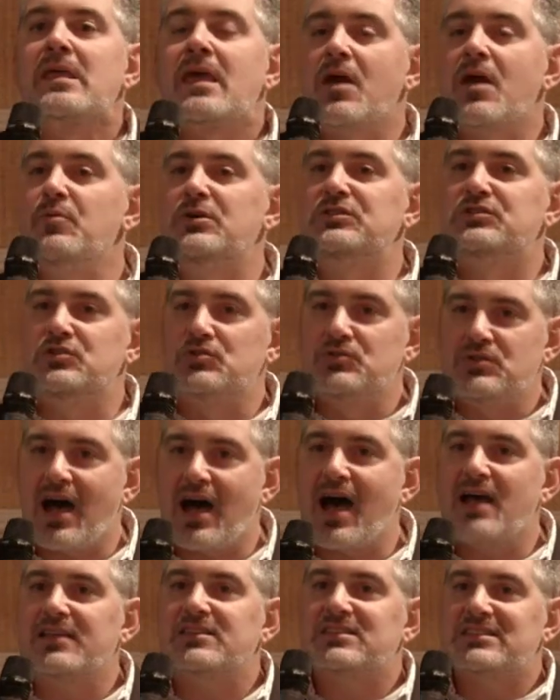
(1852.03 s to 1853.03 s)
and we do
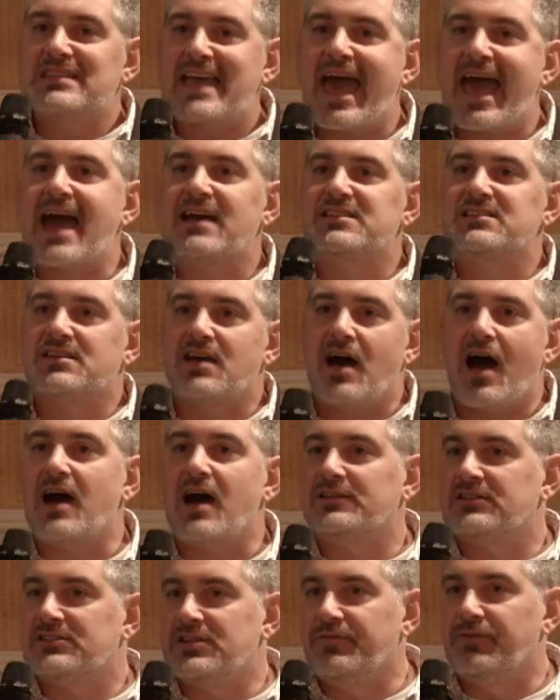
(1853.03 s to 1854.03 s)
not tax
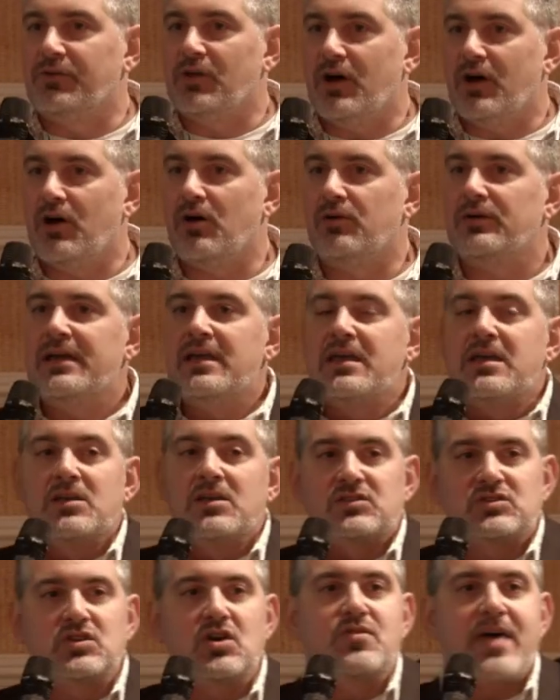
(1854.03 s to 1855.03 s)
cognitive load
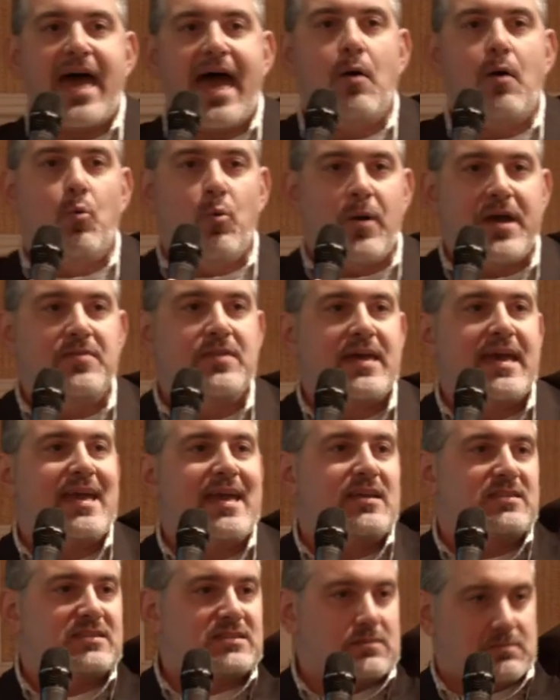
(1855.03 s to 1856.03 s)
so that when
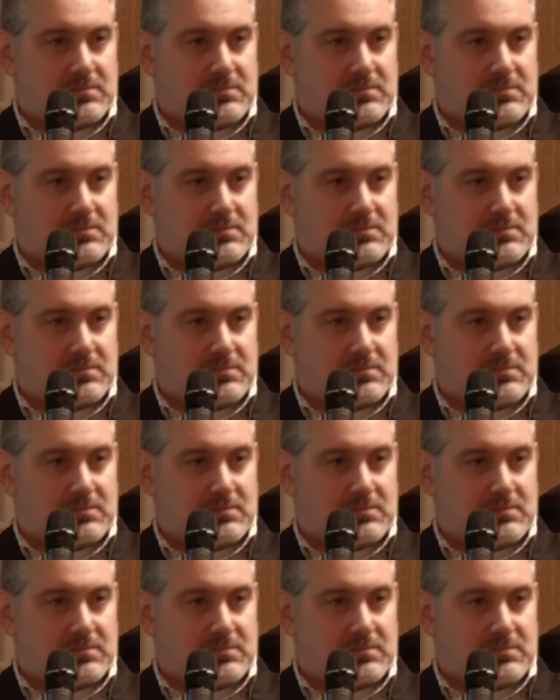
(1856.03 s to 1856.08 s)
they